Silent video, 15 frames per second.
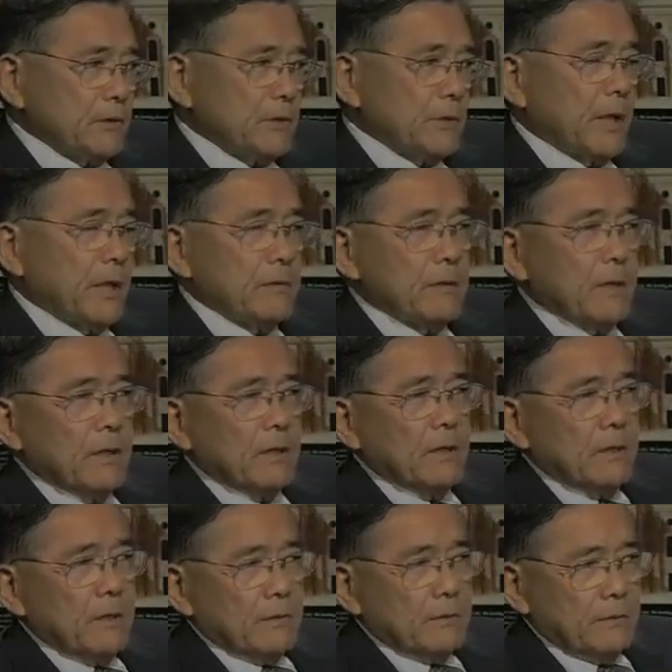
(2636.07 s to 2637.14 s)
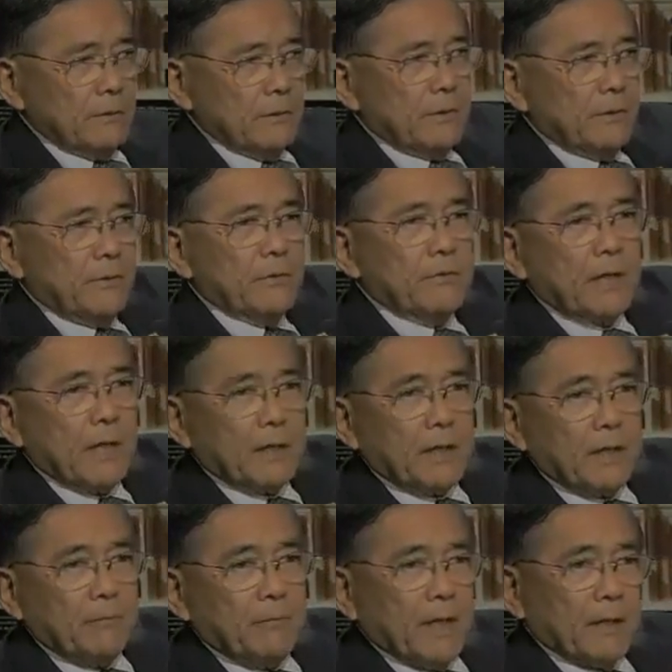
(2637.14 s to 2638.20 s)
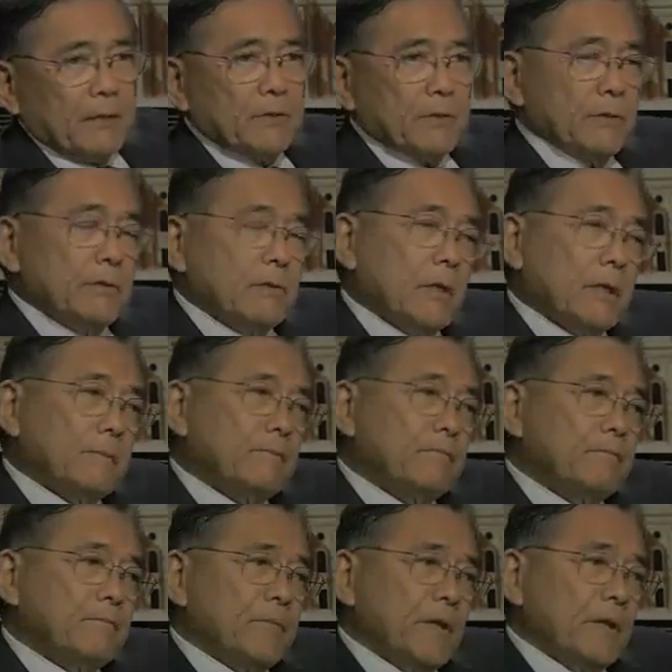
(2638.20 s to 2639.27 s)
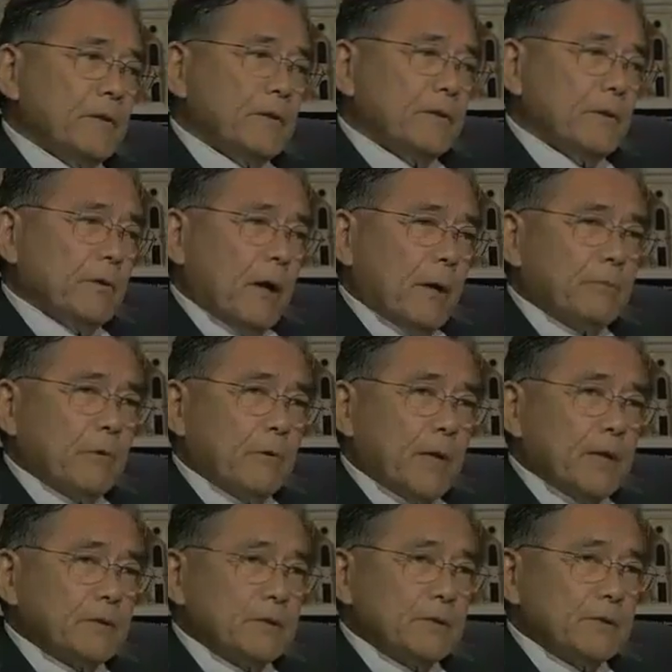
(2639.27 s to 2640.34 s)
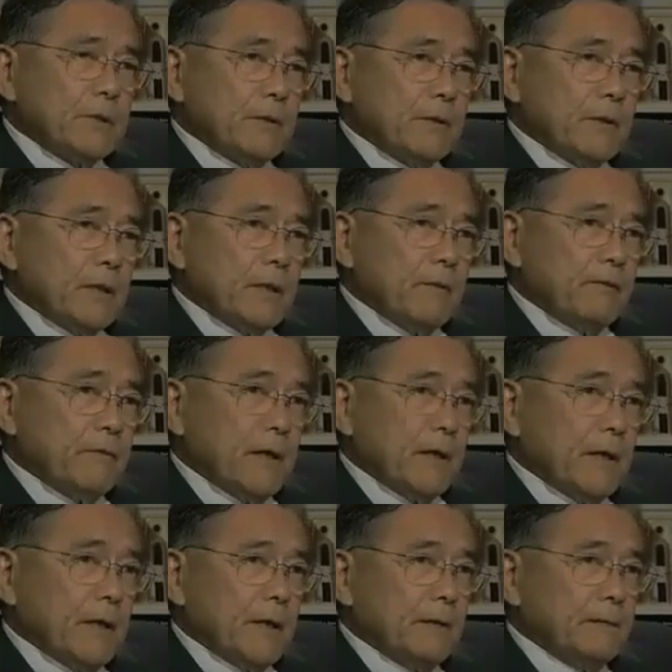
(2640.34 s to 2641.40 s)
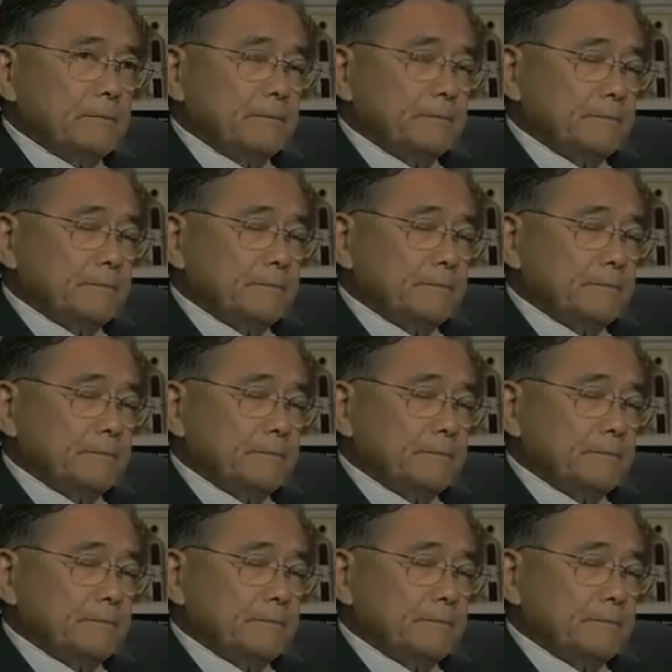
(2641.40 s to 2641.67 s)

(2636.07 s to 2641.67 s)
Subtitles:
Jane, you've got to get back to your operations center at FAA.